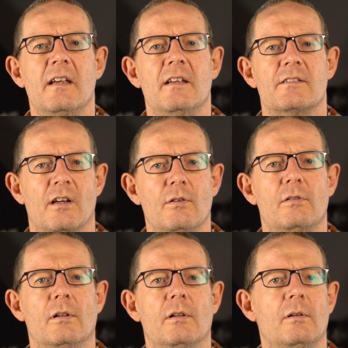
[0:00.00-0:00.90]

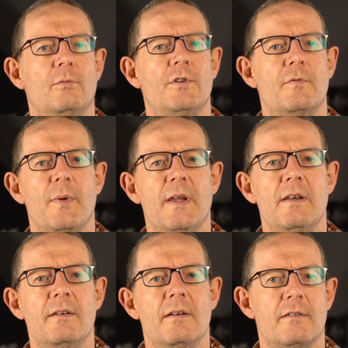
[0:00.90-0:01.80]
total would have
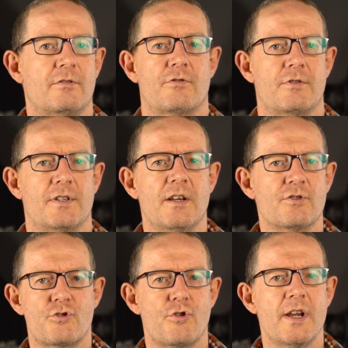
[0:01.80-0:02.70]
been sent
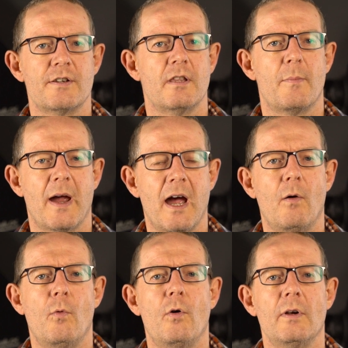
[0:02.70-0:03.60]
straight to the
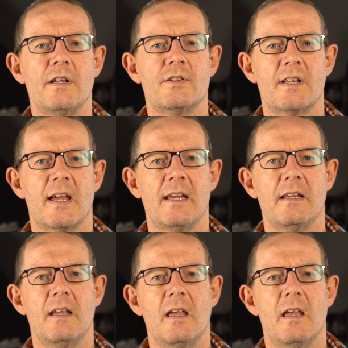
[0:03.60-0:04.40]
Powerwall each day